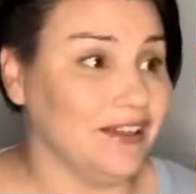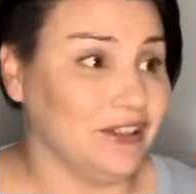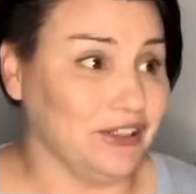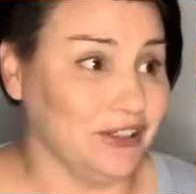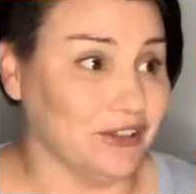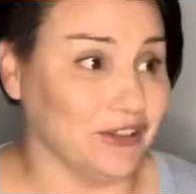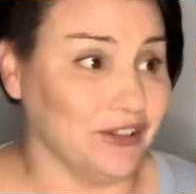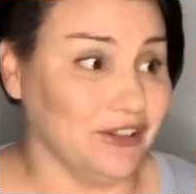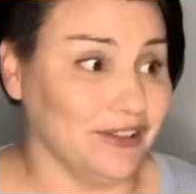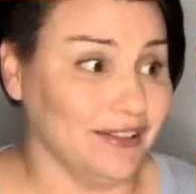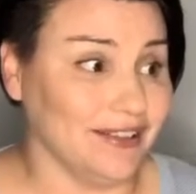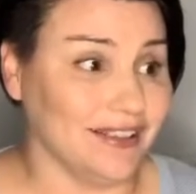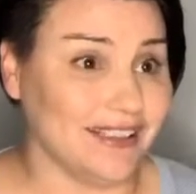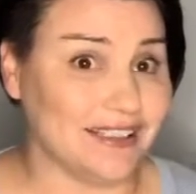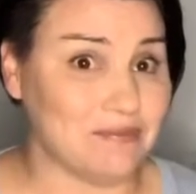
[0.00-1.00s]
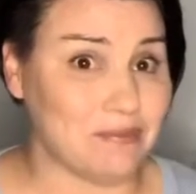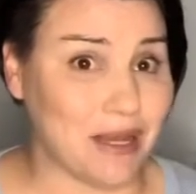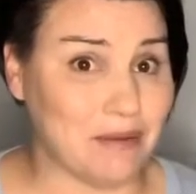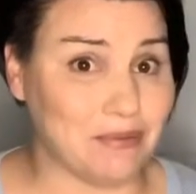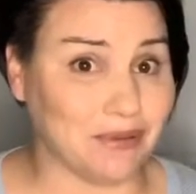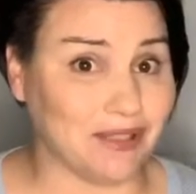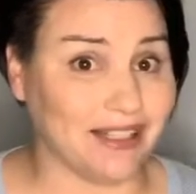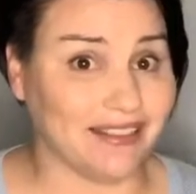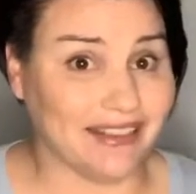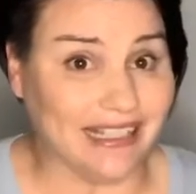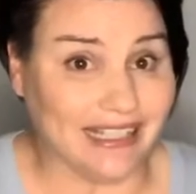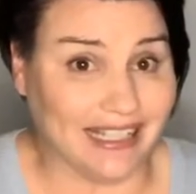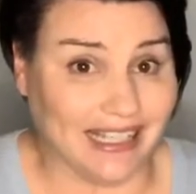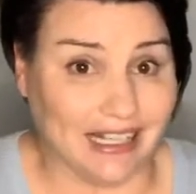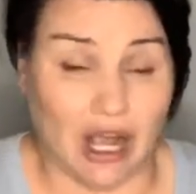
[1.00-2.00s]
you know, some people are
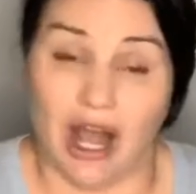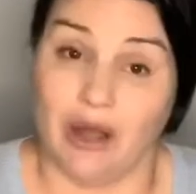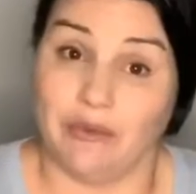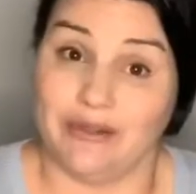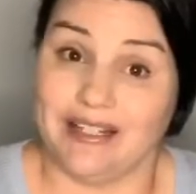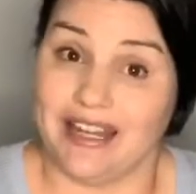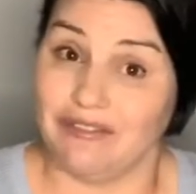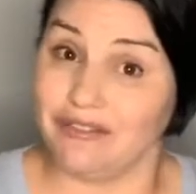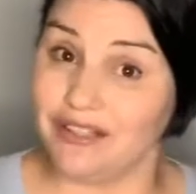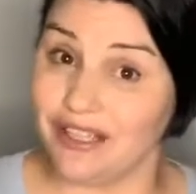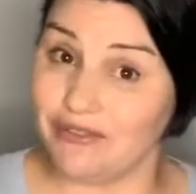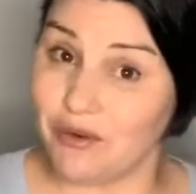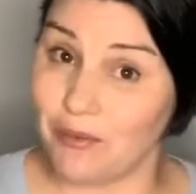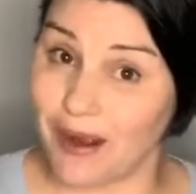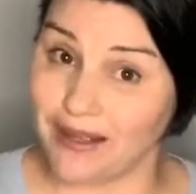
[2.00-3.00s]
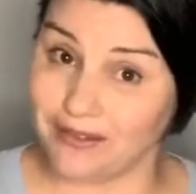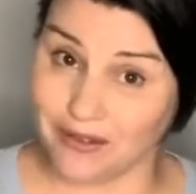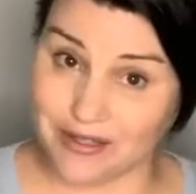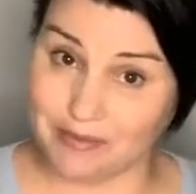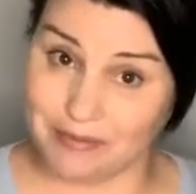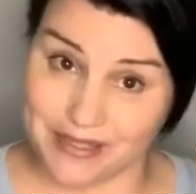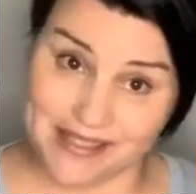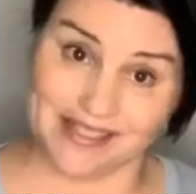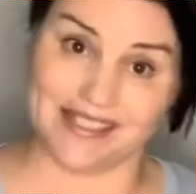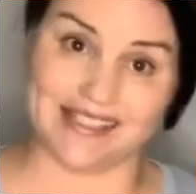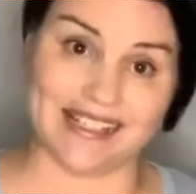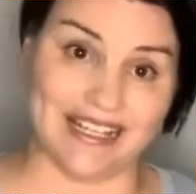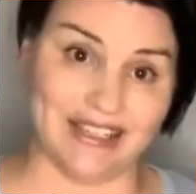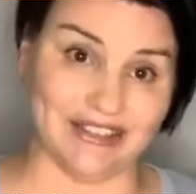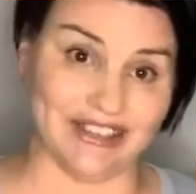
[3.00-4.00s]
thinking I would never give away those business
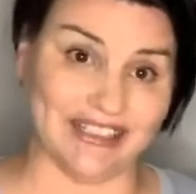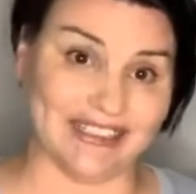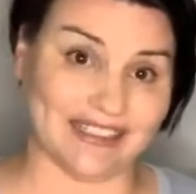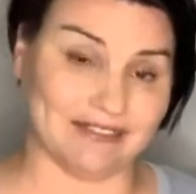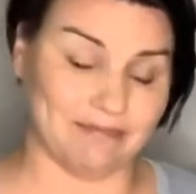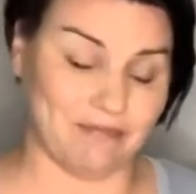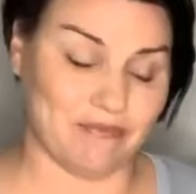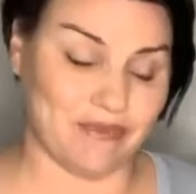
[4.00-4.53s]
secrets.